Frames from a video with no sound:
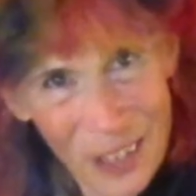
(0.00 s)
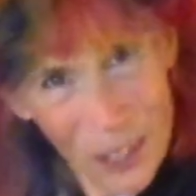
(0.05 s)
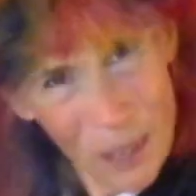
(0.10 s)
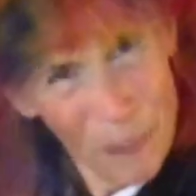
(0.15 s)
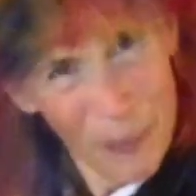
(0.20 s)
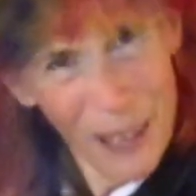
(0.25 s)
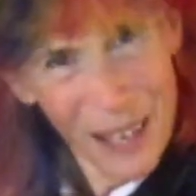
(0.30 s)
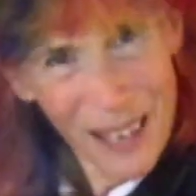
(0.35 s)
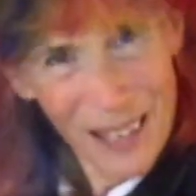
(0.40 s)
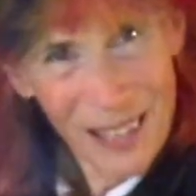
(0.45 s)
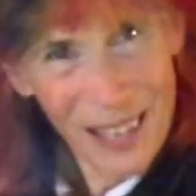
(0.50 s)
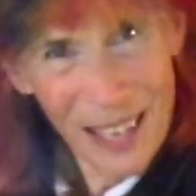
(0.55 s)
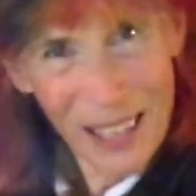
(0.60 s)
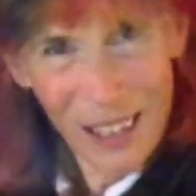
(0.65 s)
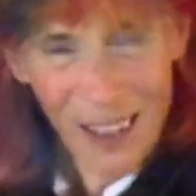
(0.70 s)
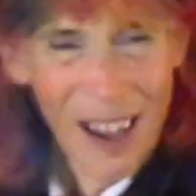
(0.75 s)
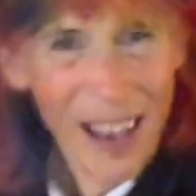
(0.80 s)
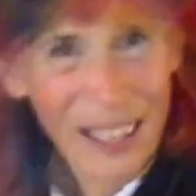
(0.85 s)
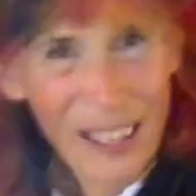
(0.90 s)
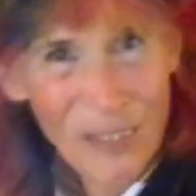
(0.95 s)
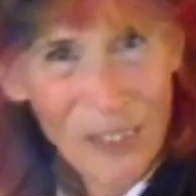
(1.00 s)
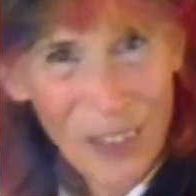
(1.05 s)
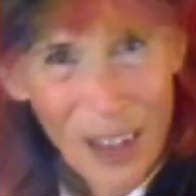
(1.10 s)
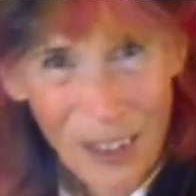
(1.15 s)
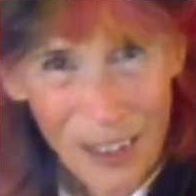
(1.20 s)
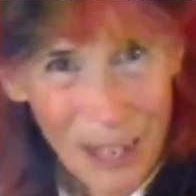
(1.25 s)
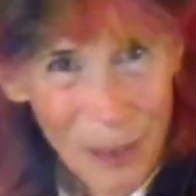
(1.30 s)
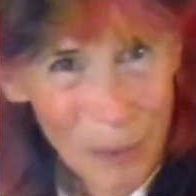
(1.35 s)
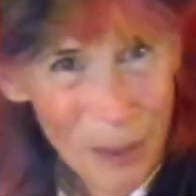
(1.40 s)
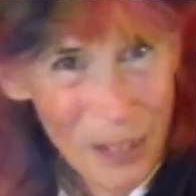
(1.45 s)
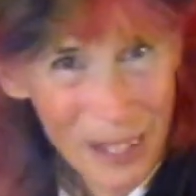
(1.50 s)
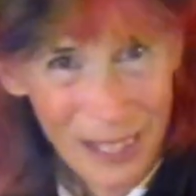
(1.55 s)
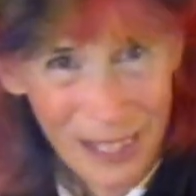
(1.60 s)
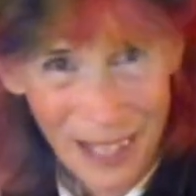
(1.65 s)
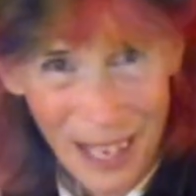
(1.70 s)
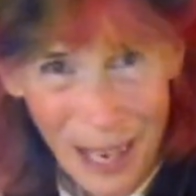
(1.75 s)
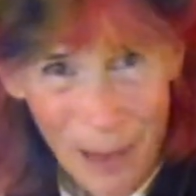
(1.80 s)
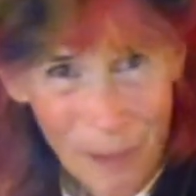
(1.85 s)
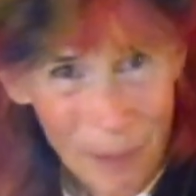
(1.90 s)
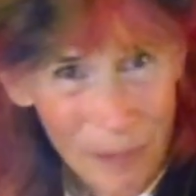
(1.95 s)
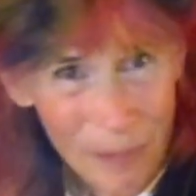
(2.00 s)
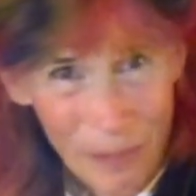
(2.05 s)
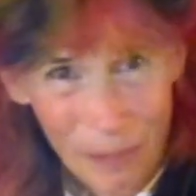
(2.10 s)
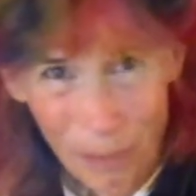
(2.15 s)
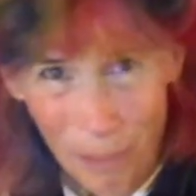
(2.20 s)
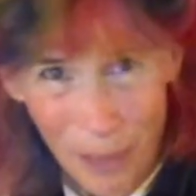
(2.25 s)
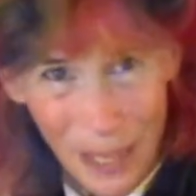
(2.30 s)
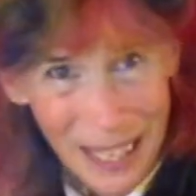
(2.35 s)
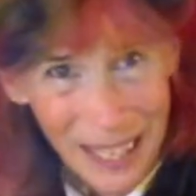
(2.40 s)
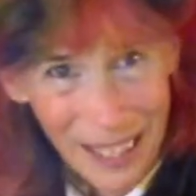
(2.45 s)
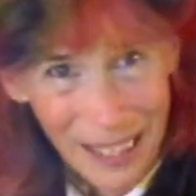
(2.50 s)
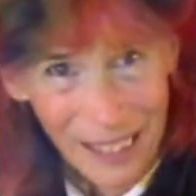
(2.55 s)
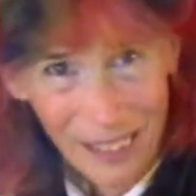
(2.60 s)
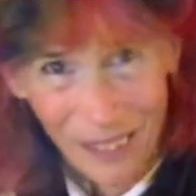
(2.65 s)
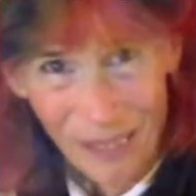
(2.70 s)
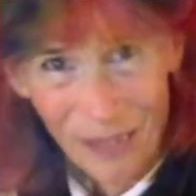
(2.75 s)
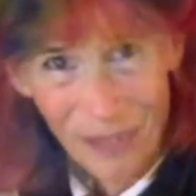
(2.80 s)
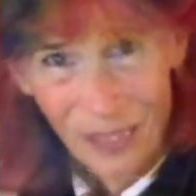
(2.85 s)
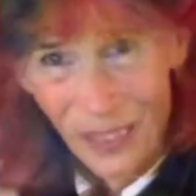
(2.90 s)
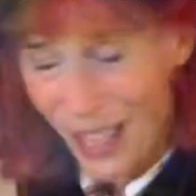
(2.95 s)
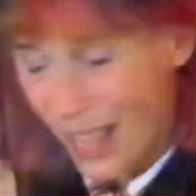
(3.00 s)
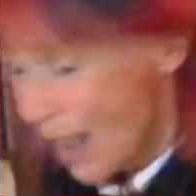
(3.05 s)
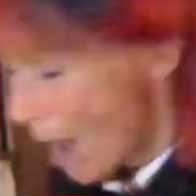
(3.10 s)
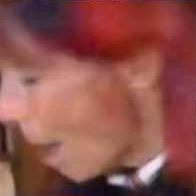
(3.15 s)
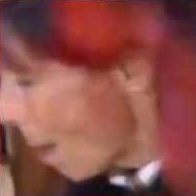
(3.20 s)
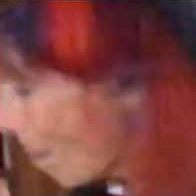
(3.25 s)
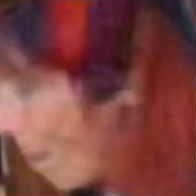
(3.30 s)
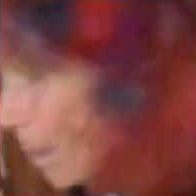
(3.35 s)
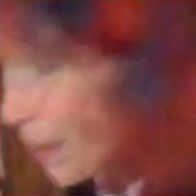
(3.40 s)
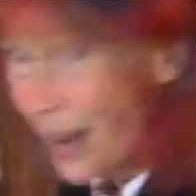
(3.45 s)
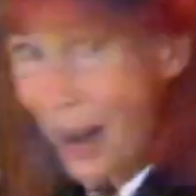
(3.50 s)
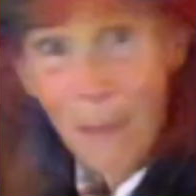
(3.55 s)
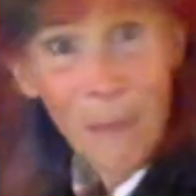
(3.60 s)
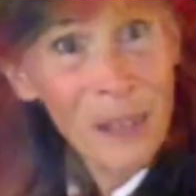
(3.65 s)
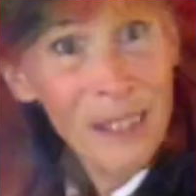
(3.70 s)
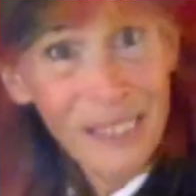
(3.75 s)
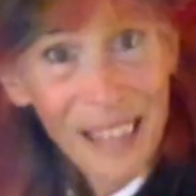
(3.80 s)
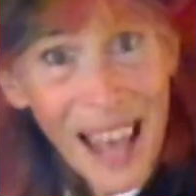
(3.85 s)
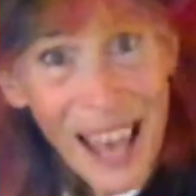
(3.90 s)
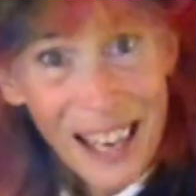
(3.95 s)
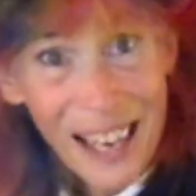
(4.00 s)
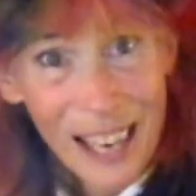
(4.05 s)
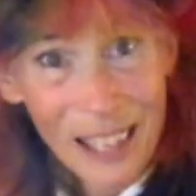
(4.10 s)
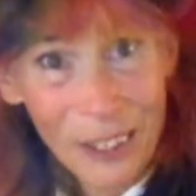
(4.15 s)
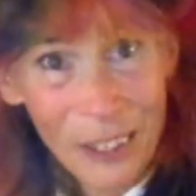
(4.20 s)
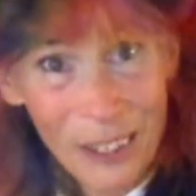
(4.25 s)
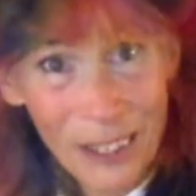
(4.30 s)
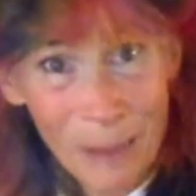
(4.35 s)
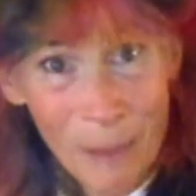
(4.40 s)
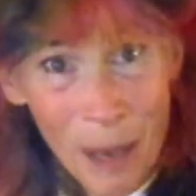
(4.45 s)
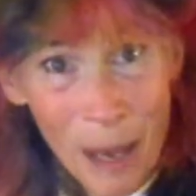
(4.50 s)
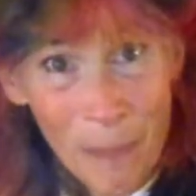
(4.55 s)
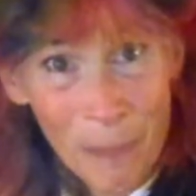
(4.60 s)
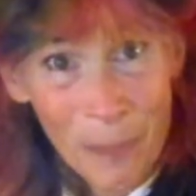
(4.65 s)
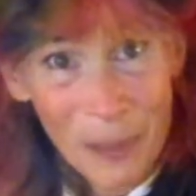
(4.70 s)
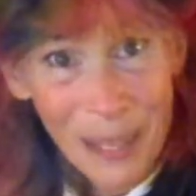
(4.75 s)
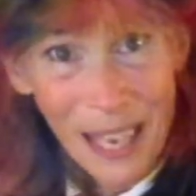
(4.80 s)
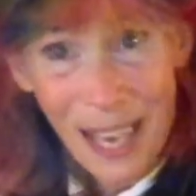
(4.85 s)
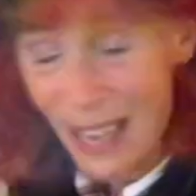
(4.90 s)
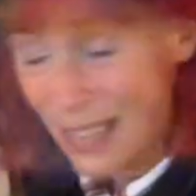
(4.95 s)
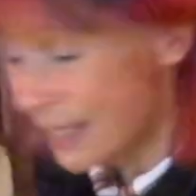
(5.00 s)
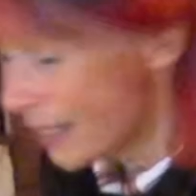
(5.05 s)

because I kind of thought they were the same meaning. But I'm glad I looked them up because